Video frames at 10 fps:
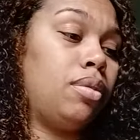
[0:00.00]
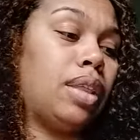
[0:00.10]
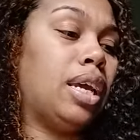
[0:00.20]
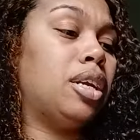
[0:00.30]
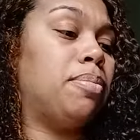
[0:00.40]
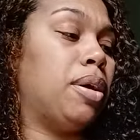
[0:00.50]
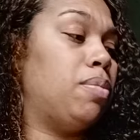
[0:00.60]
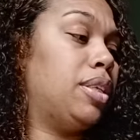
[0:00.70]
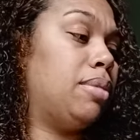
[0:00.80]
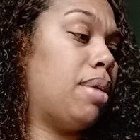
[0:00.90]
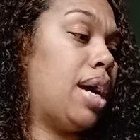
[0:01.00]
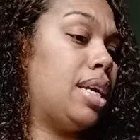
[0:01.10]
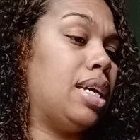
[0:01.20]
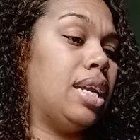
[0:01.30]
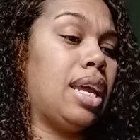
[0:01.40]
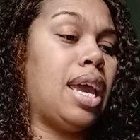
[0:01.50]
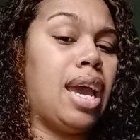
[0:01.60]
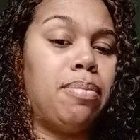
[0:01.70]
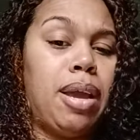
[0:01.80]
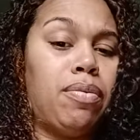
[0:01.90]
They could have been with somebody and they
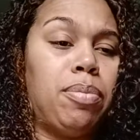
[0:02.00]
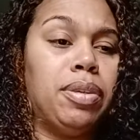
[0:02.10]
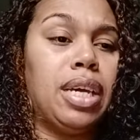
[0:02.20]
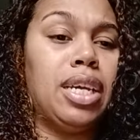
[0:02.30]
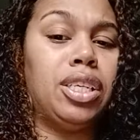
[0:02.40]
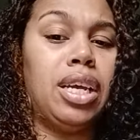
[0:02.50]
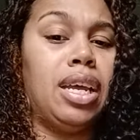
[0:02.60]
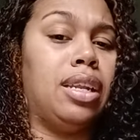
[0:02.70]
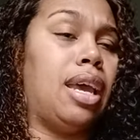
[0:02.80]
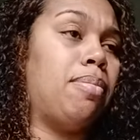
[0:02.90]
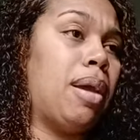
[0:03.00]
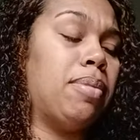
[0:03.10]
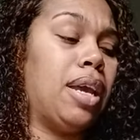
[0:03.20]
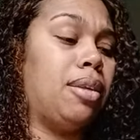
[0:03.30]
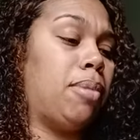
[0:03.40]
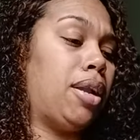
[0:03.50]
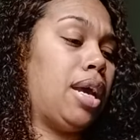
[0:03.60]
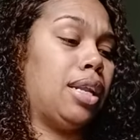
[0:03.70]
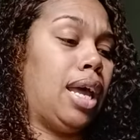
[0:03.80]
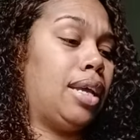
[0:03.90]
had a bad reputation and they baby daddy might
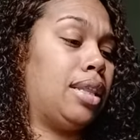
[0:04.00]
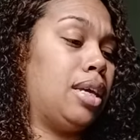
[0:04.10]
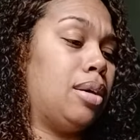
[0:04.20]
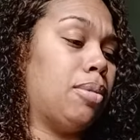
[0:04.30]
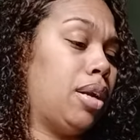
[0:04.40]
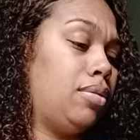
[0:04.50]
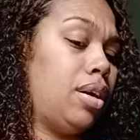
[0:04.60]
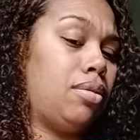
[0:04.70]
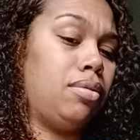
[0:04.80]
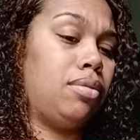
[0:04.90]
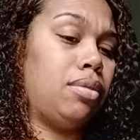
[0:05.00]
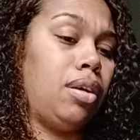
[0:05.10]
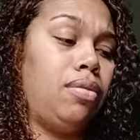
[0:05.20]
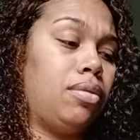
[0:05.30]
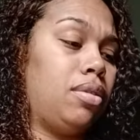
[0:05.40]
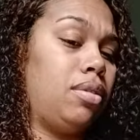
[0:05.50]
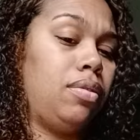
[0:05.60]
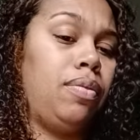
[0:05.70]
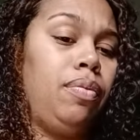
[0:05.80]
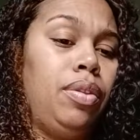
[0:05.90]
not like them. I don't know. I don't.
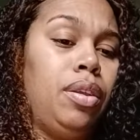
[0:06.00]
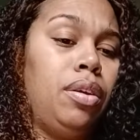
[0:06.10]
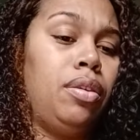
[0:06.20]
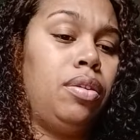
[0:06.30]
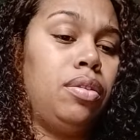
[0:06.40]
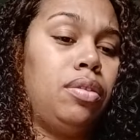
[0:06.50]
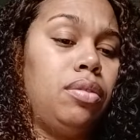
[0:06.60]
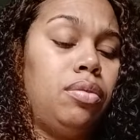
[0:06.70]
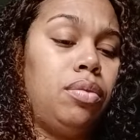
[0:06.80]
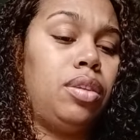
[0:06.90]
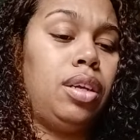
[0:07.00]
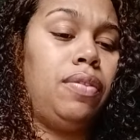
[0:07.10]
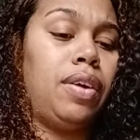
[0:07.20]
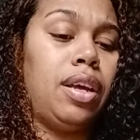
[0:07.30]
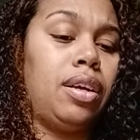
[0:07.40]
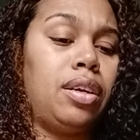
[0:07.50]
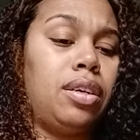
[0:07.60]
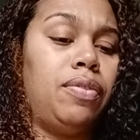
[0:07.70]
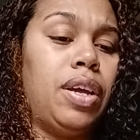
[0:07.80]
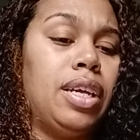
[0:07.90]
Clarify.
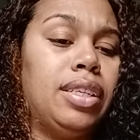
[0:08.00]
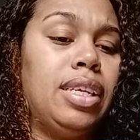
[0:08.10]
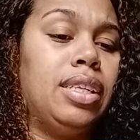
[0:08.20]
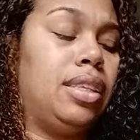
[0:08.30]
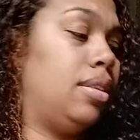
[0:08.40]
Is this?